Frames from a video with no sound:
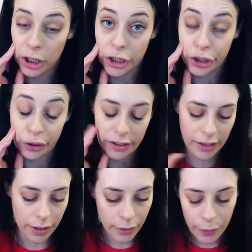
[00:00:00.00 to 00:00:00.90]
during the
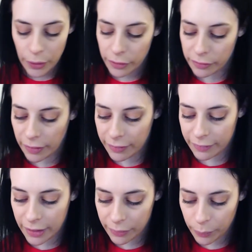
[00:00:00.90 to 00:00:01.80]
day. So that's the
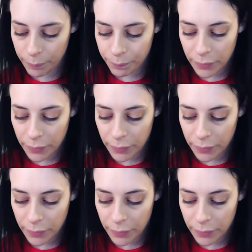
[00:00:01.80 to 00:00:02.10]
next one.